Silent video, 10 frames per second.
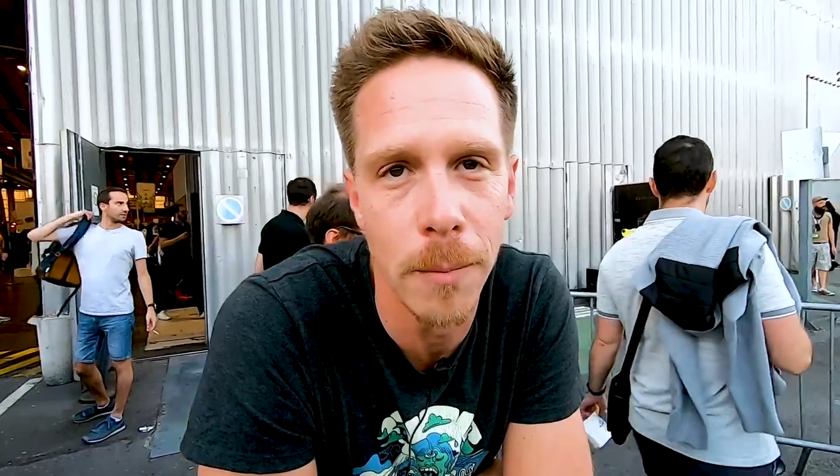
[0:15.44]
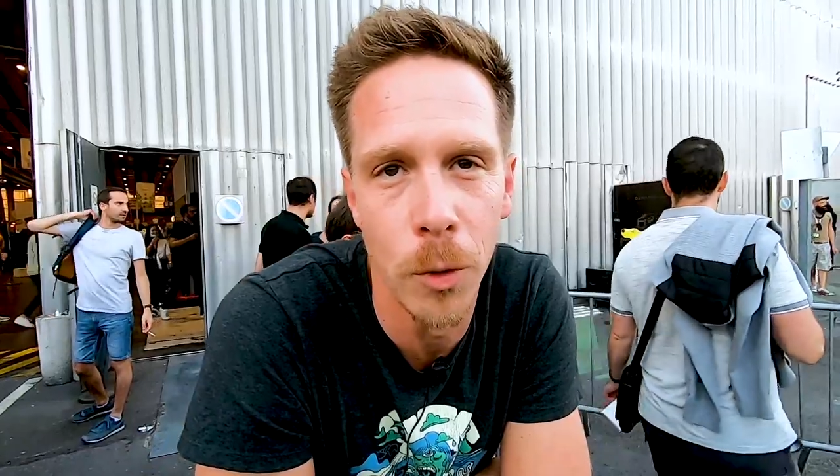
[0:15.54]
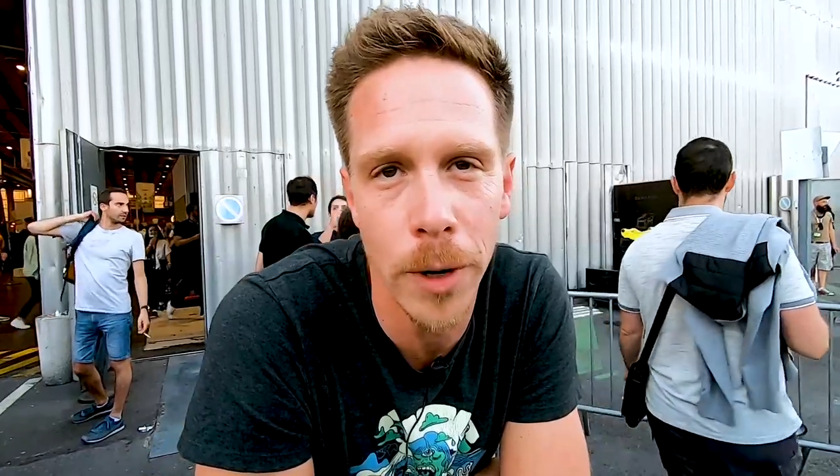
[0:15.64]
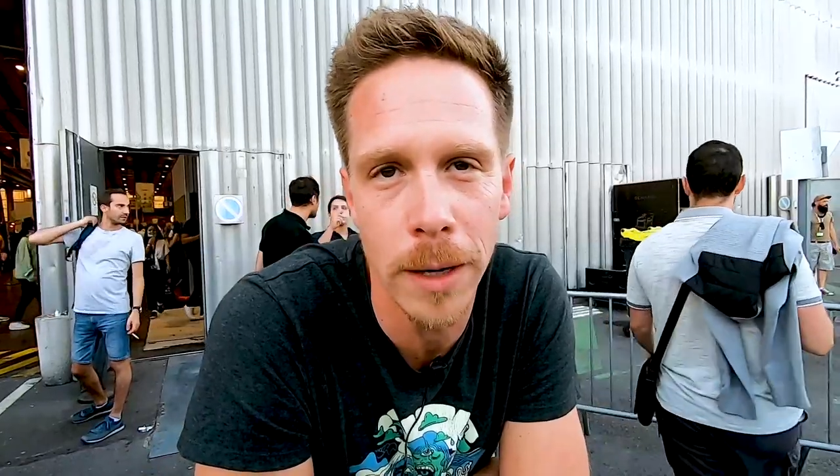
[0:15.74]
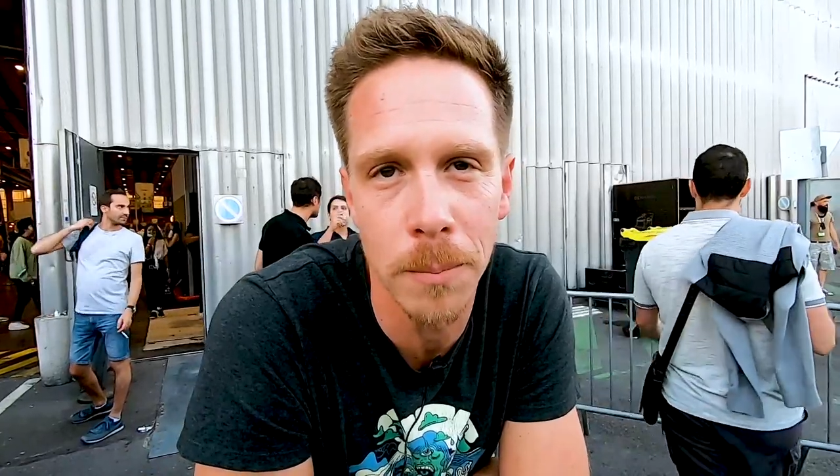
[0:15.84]
are
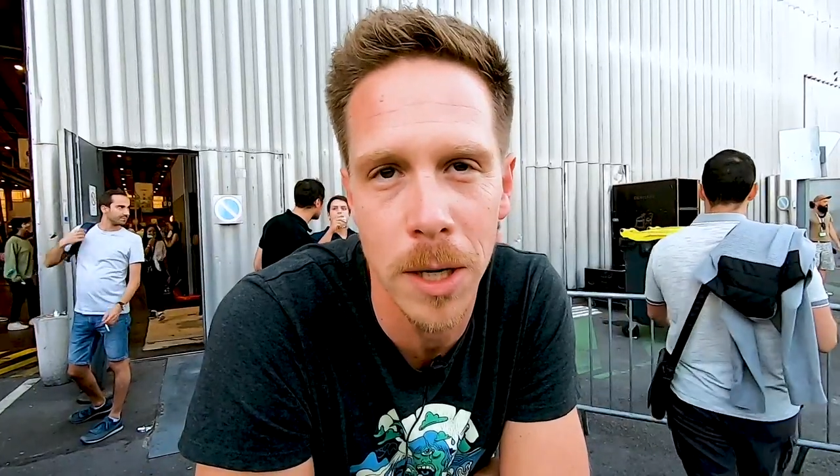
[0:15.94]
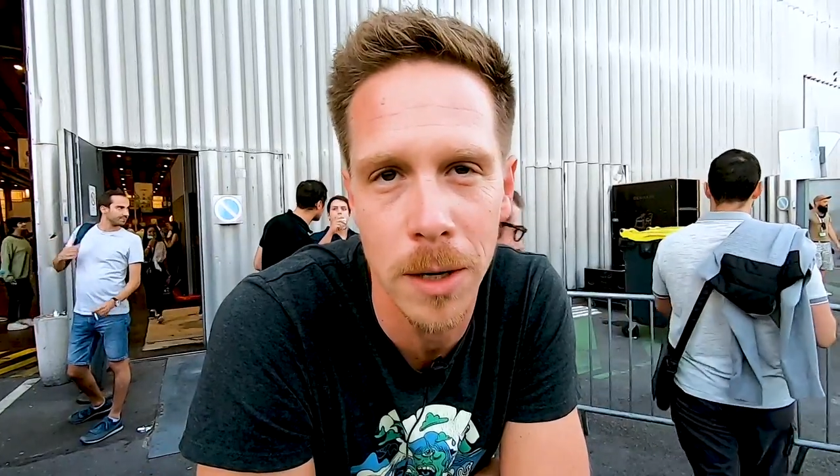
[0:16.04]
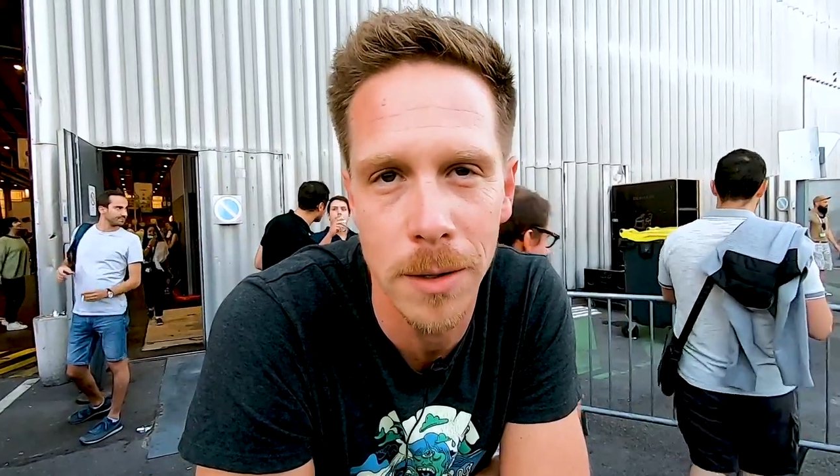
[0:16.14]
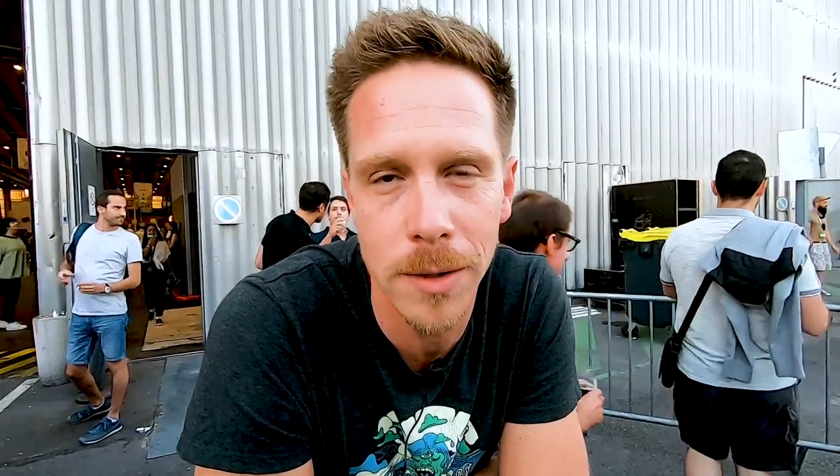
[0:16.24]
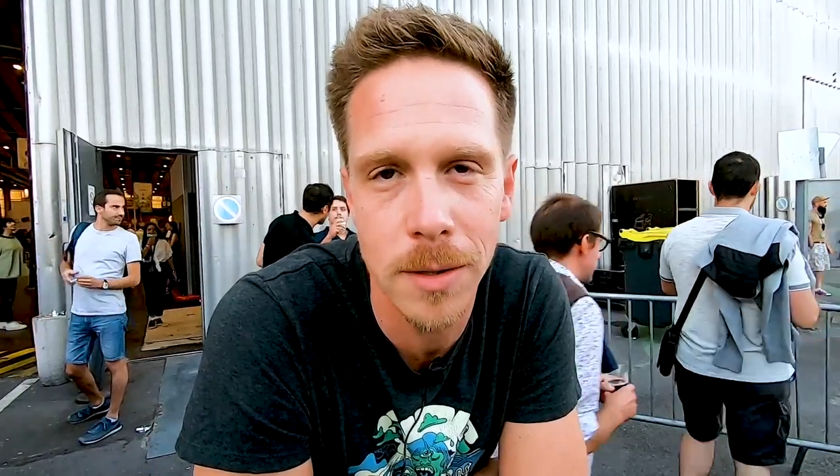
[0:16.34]
brewing
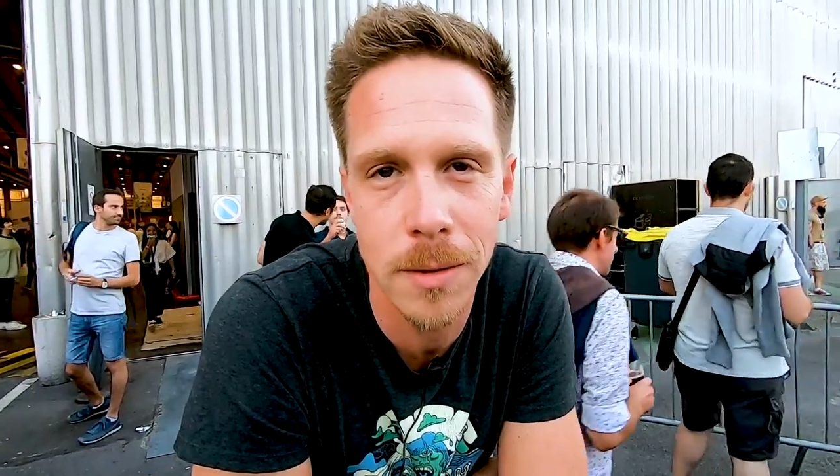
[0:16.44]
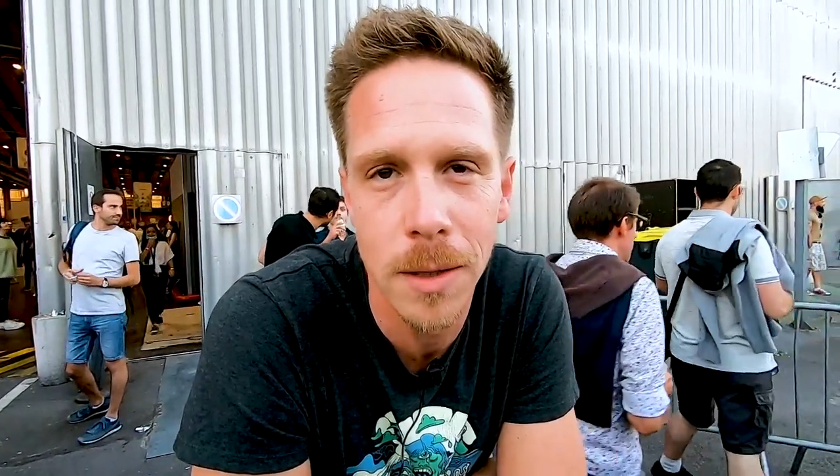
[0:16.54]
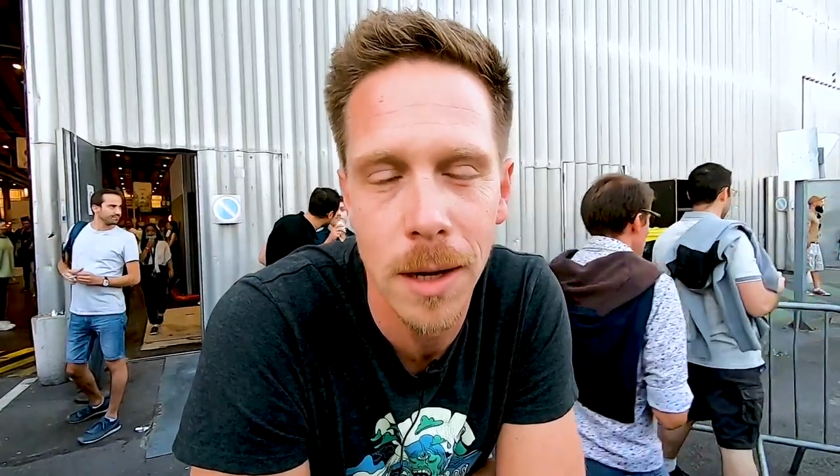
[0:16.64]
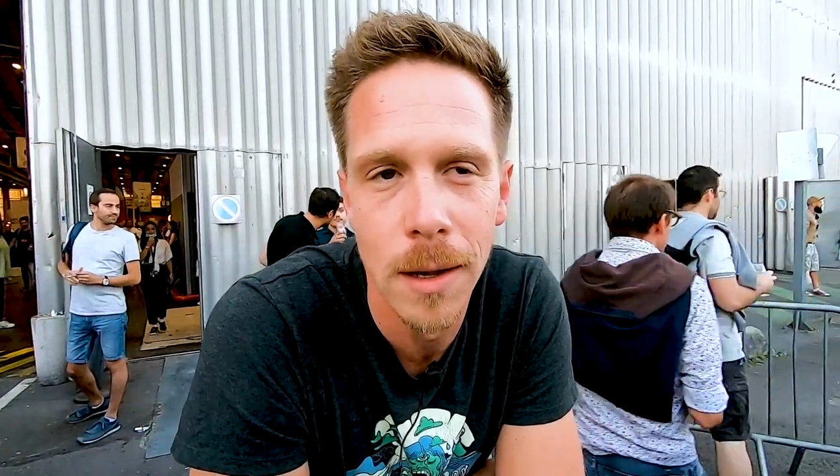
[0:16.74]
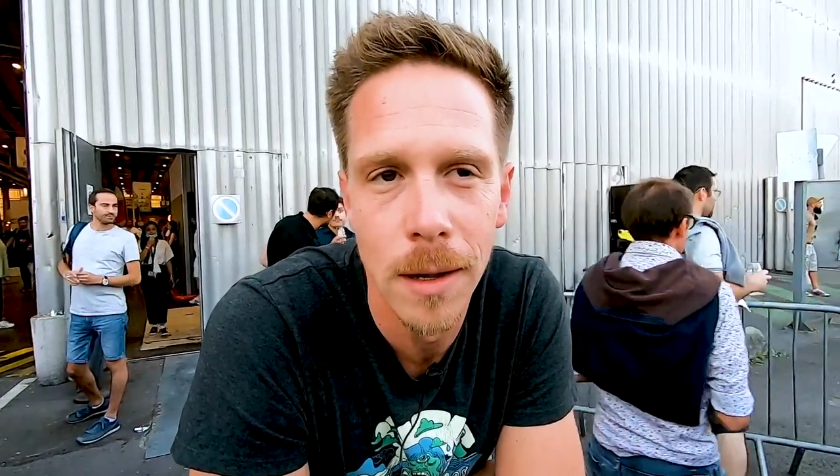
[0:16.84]
beers,
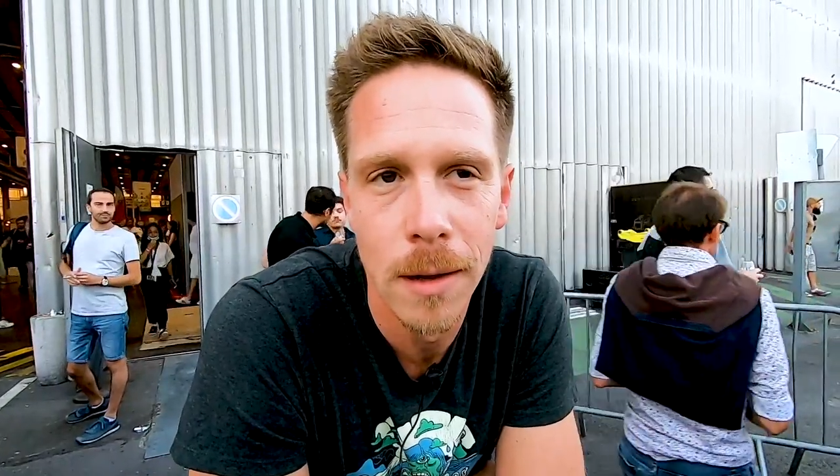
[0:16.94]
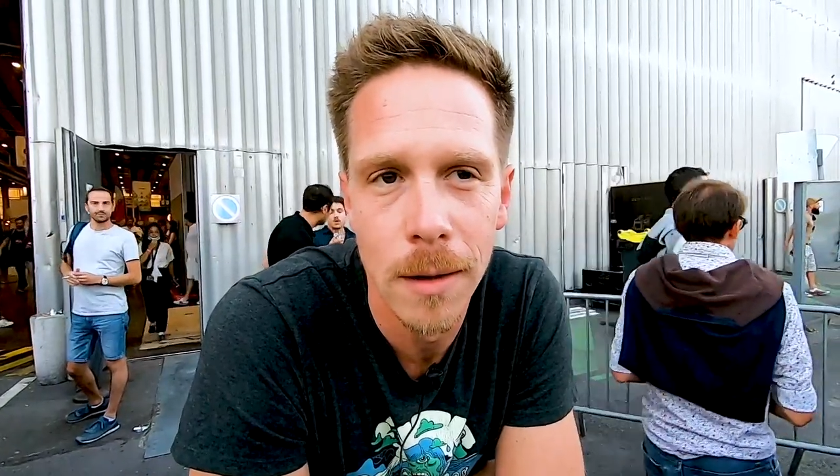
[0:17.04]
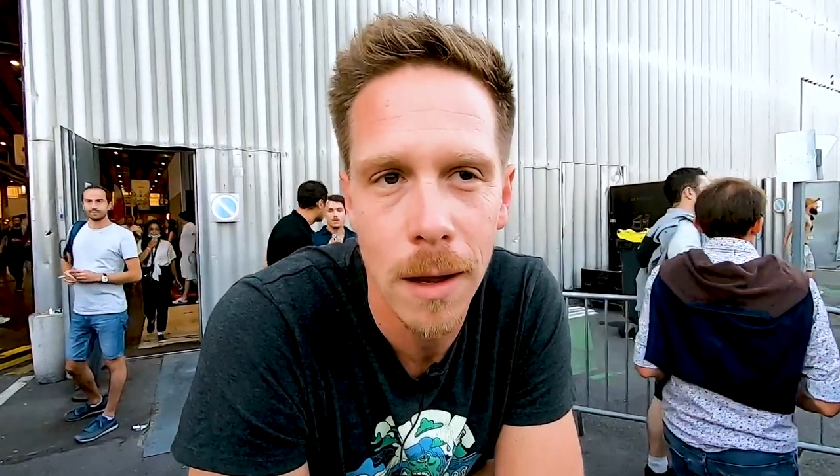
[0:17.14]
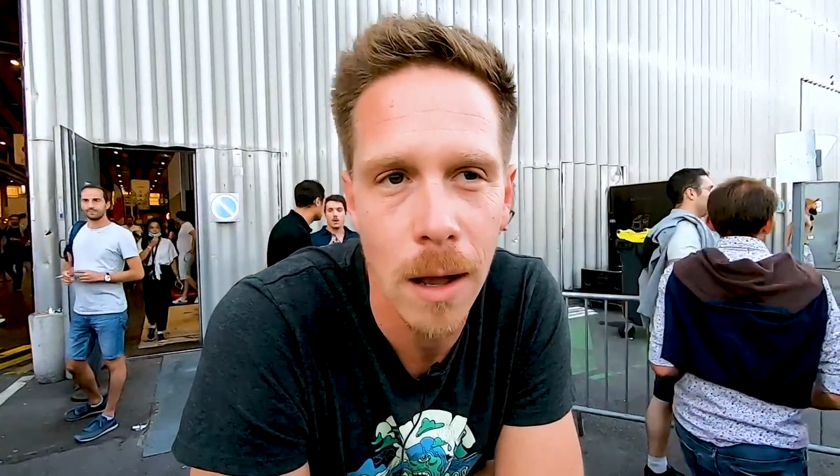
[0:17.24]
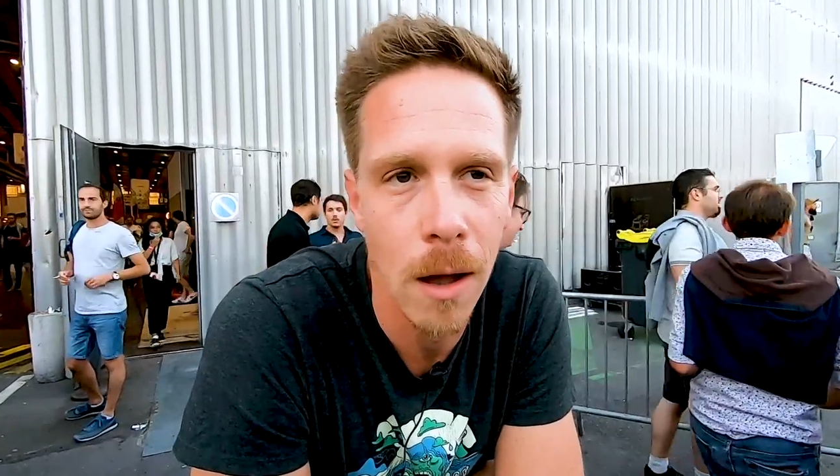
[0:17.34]

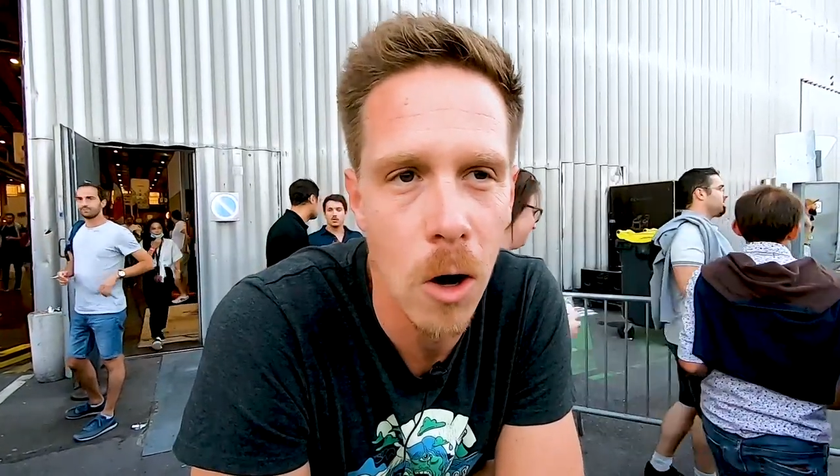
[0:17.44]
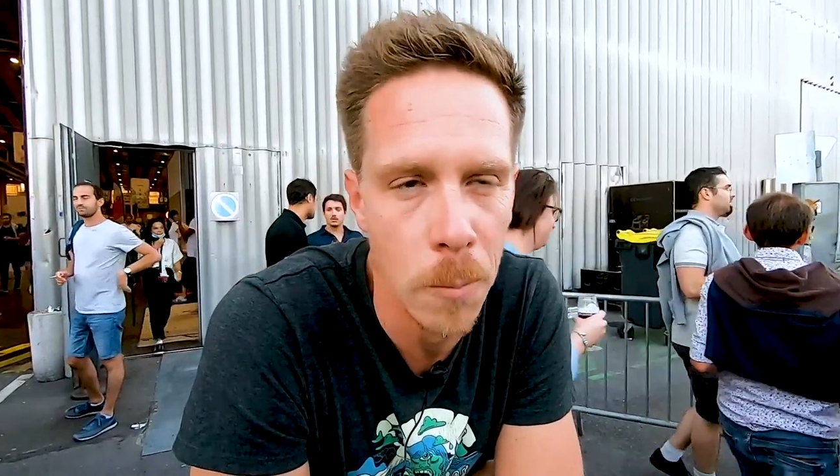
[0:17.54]
uh,